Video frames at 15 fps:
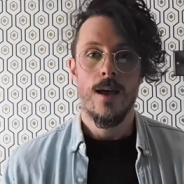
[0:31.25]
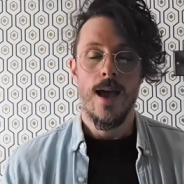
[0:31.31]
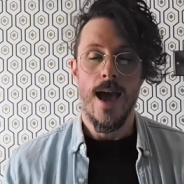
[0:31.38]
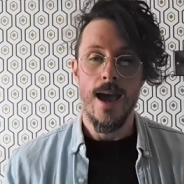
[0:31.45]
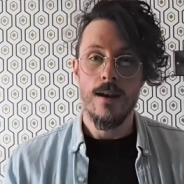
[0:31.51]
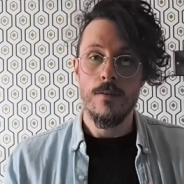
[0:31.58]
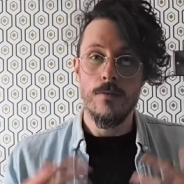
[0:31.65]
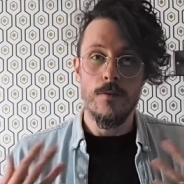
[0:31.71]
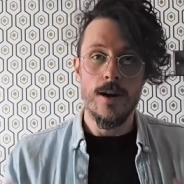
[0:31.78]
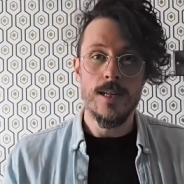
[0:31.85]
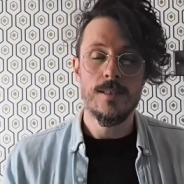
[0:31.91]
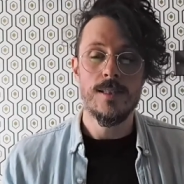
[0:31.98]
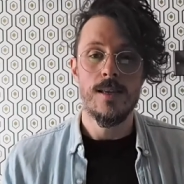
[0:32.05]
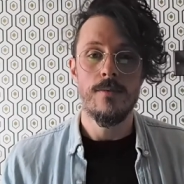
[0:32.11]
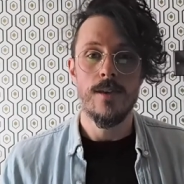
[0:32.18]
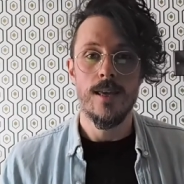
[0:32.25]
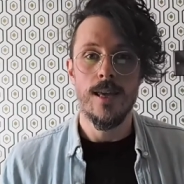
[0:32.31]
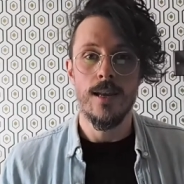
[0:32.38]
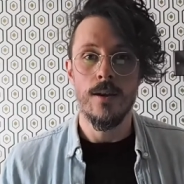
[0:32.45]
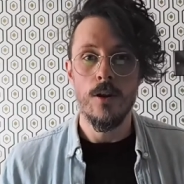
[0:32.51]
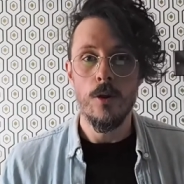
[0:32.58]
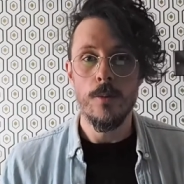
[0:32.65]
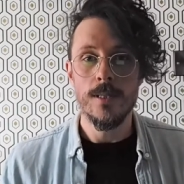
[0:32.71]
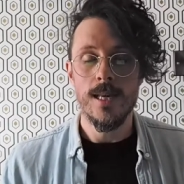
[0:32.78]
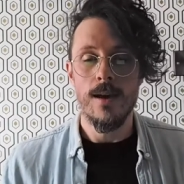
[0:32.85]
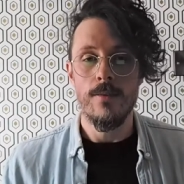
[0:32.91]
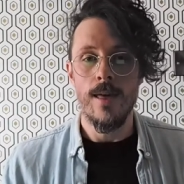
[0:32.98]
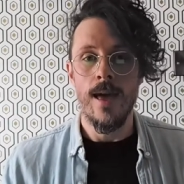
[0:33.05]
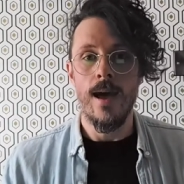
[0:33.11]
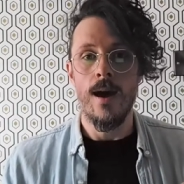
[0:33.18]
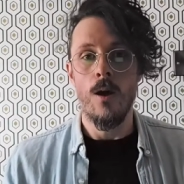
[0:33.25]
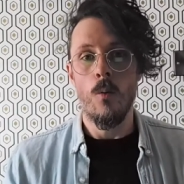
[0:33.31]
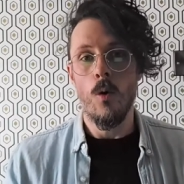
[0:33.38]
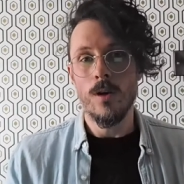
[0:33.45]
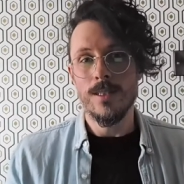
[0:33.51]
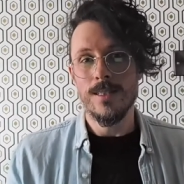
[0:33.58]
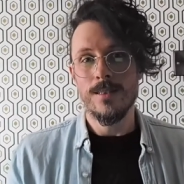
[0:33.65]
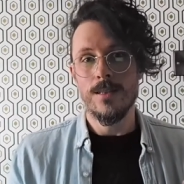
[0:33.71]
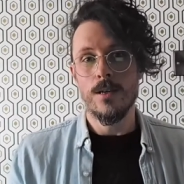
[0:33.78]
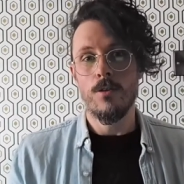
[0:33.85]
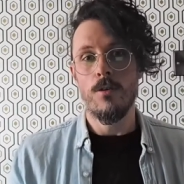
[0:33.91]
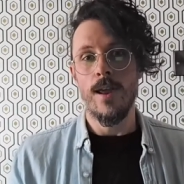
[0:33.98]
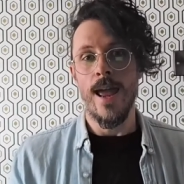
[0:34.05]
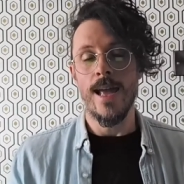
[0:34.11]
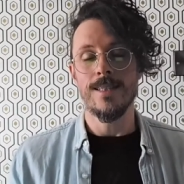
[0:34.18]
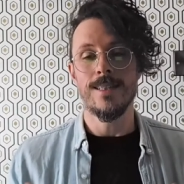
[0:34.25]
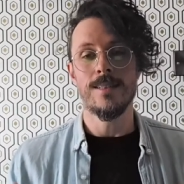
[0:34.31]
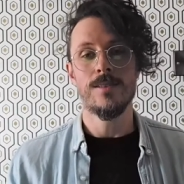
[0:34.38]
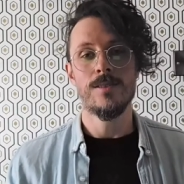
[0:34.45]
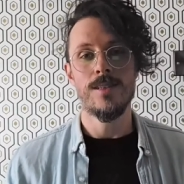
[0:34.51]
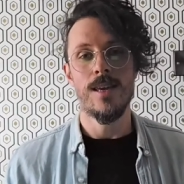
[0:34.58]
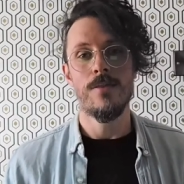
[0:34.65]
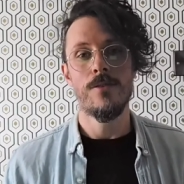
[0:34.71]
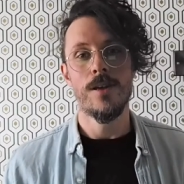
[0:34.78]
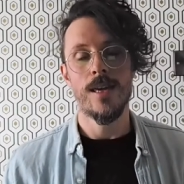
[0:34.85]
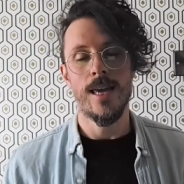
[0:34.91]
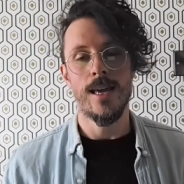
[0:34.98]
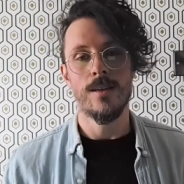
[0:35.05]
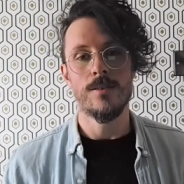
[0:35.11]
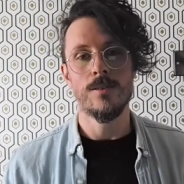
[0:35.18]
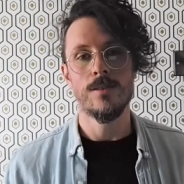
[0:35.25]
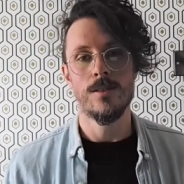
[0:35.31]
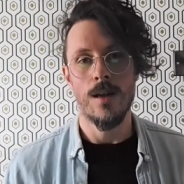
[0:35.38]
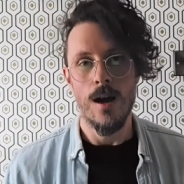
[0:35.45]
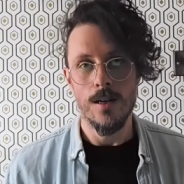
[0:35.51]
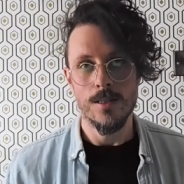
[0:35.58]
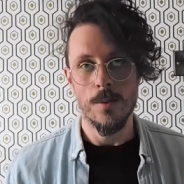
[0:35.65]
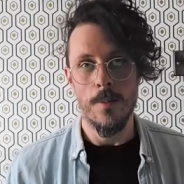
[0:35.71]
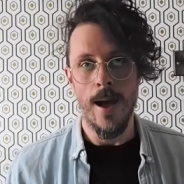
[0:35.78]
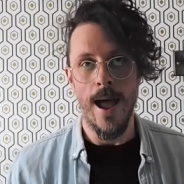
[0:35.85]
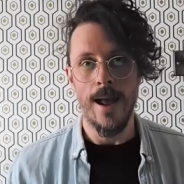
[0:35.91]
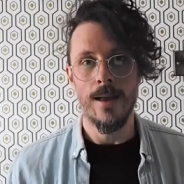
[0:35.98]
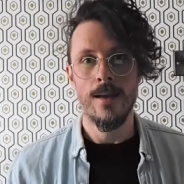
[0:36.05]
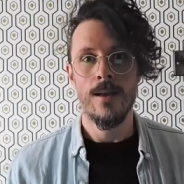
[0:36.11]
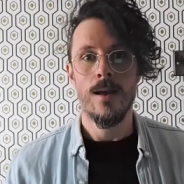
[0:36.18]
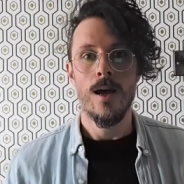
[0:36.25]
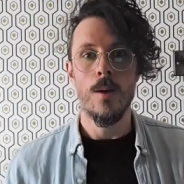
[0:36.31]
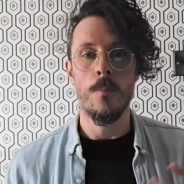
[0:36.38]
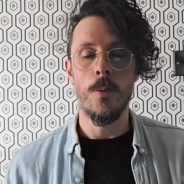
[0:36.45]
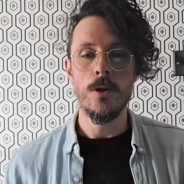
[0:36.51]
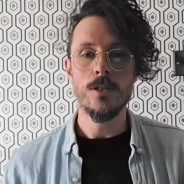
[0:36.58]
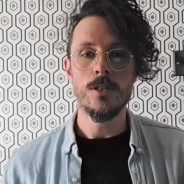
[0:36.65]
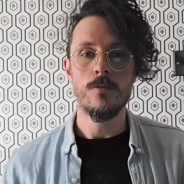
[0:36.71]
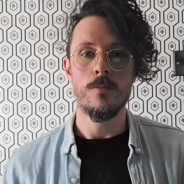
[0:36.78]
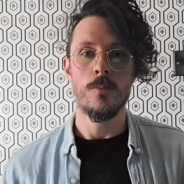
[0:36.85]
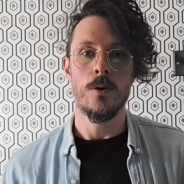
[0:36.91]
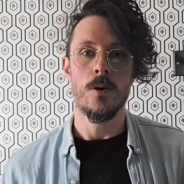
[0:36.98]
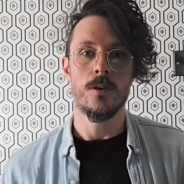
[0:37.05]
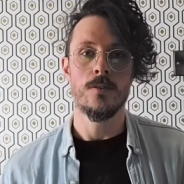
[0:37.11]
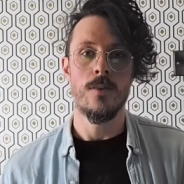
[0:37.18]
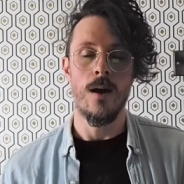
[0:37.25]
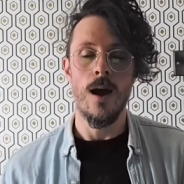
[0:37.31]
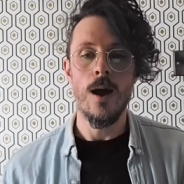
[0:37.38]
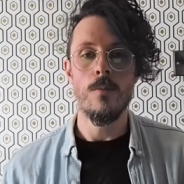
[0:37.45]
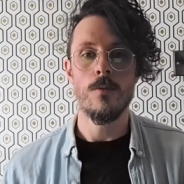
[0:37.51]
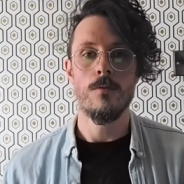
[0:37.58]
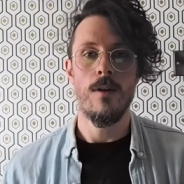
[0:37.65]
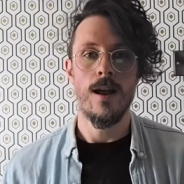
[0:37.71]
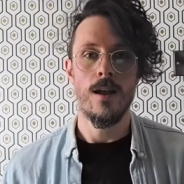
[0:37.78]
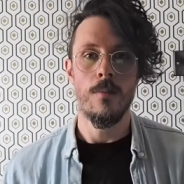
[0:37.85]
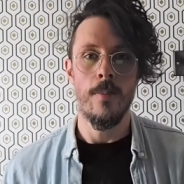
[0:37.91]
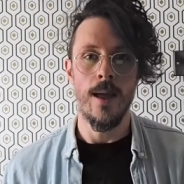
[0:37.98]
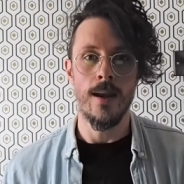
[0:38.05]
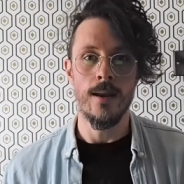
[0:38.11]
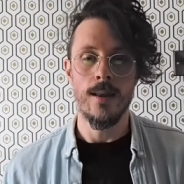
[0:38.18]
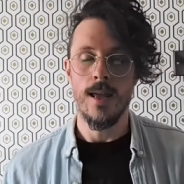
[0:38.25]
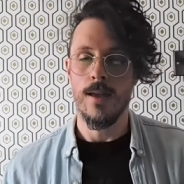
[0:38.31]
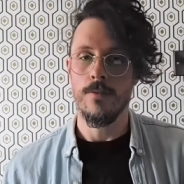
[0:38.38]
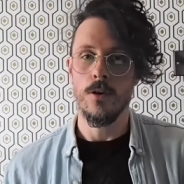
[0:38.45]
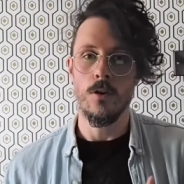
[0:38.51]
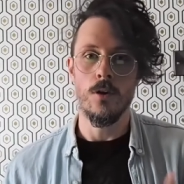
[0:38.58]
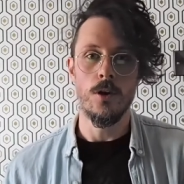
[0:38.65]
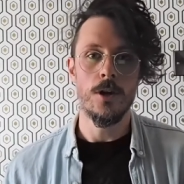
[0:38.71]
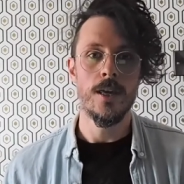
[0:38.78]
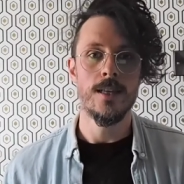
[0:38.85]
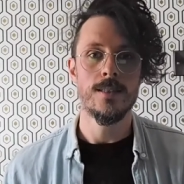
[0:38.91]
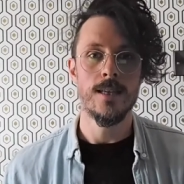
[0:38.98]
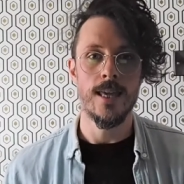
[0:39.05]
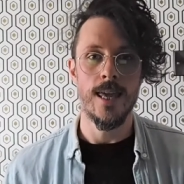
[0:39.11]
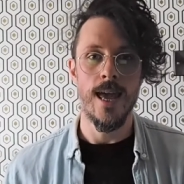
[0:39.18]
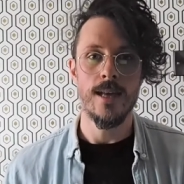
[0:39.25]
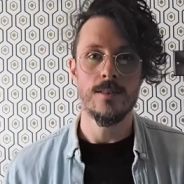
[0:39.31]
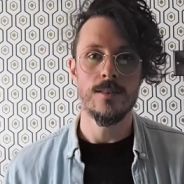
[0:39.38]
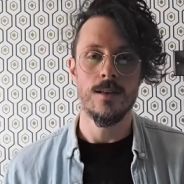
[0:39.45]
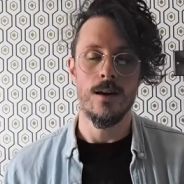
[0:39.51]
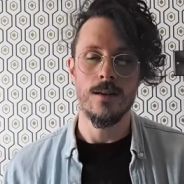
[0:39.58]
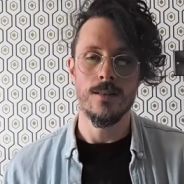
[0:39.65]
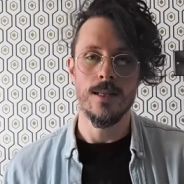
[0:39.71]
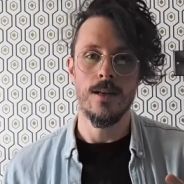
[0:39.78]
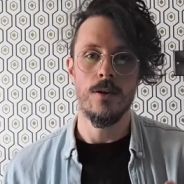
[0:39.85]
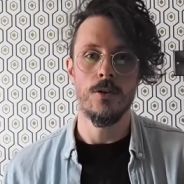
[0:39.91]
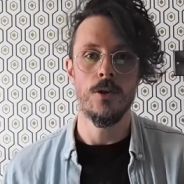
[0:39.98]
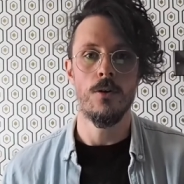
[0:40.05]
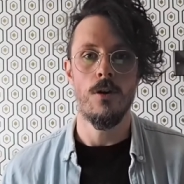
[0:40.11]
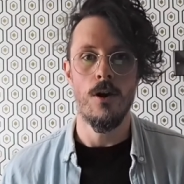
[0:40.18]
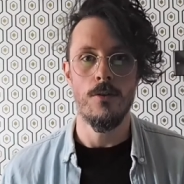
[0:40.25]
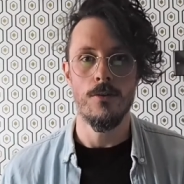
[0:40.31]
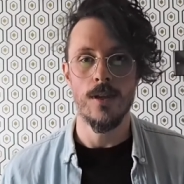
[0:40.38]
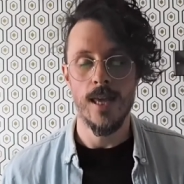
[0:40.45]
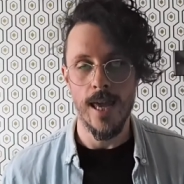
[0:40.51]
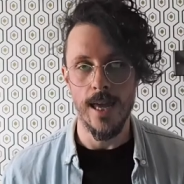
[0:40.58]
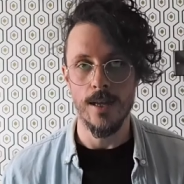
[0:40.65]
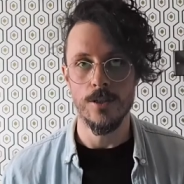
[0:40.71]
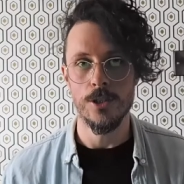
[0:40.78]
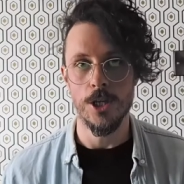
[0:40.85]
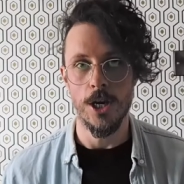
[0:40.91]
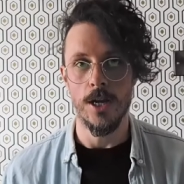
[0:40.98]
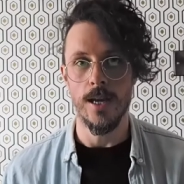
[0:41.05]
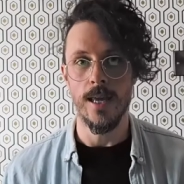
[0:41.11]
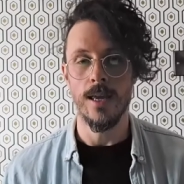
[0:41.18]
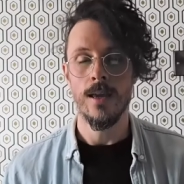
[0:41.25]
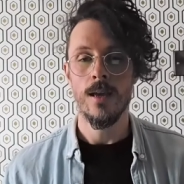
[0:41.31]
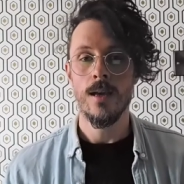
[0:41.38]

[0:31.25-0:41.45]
And for any Stephen King newbies out there, I wanted to create a Stephen King starter pack. A bunch of books that I would recommend if you're looking to get started on your own King journey.